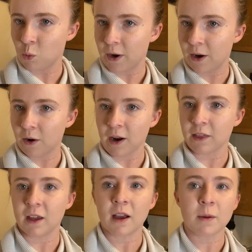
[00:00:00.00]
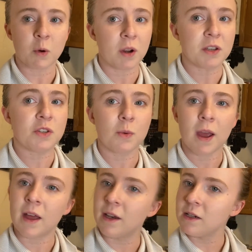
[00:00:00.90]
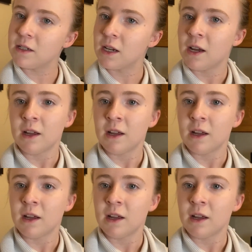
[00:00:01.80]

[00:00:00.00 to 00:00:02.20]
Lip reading: where I think I'm going to end